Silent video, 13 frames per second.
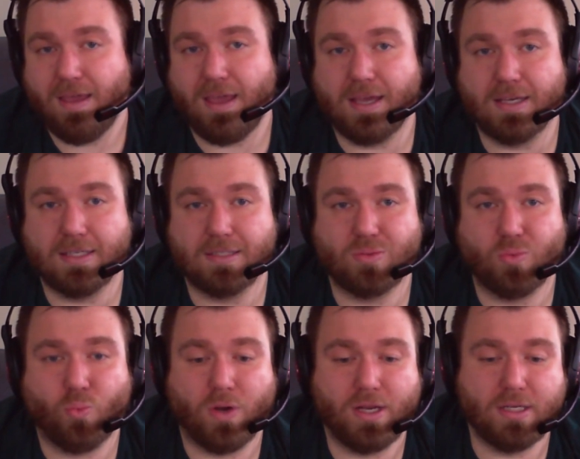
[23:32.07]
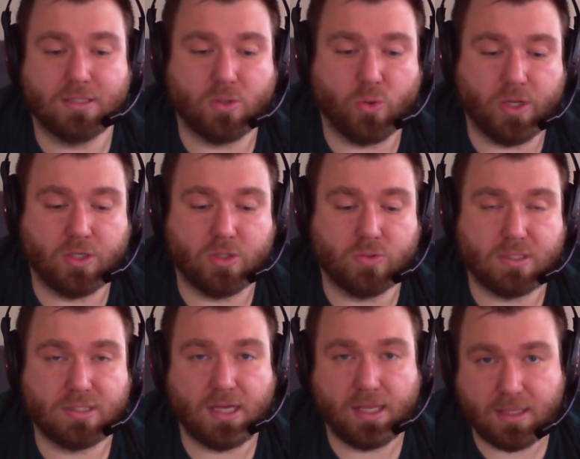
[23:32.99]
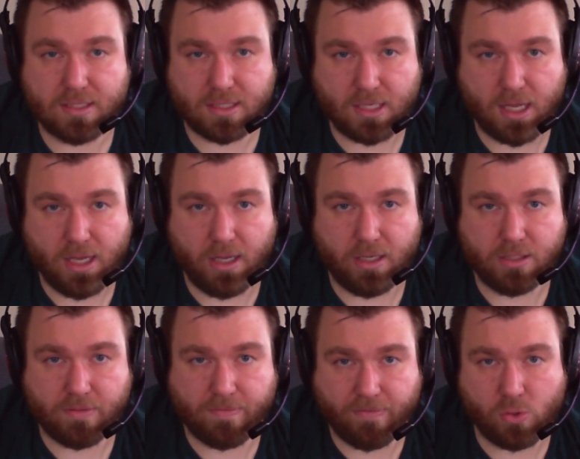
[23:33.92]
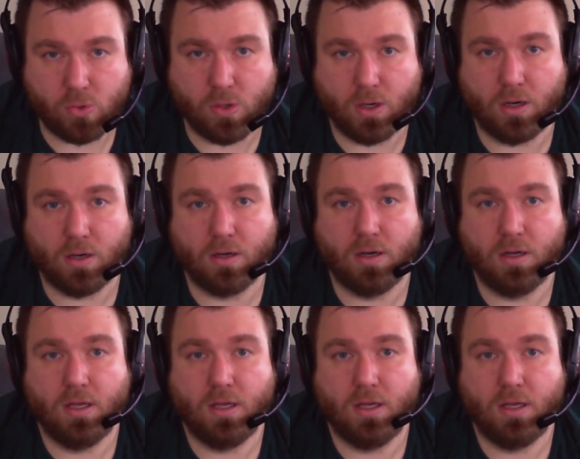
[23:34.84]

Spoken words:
is what is going to set the stage for